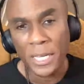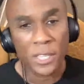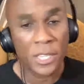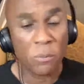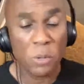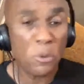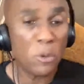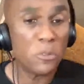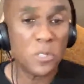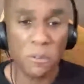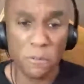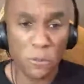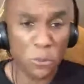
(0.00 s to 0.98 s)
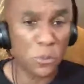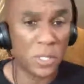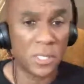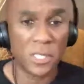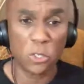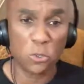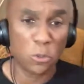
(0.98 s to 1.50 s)
Then we move to food, the
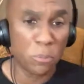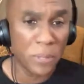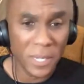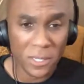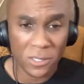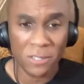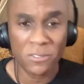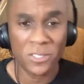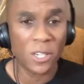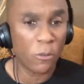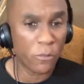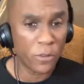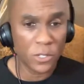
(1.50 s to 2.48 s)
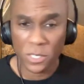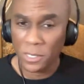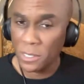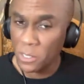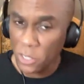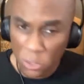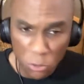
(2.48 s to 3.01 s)
central piece of selfish and the
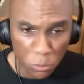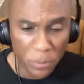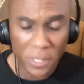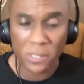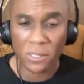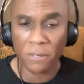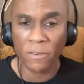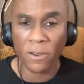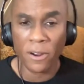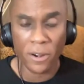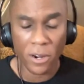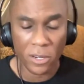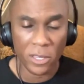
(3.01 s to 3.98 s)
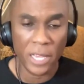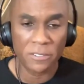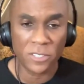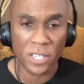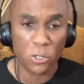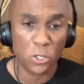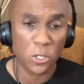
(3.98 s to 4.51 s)
central piece of our, our
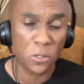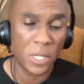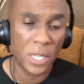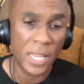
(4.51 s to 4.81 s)
lifestyle journey.